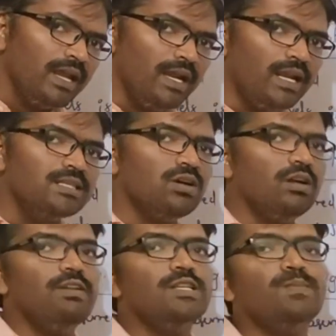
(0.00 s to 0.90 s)
it is
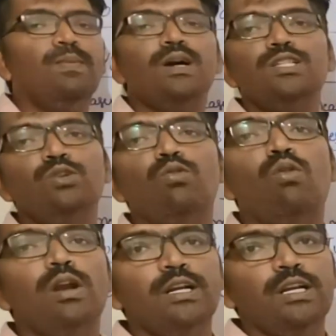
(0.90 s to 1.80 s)
always
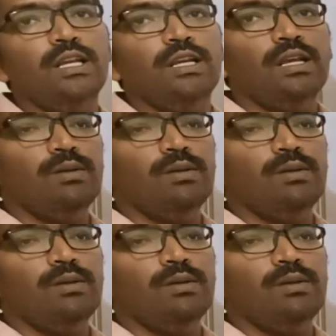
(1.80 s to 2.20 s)
positive quantity.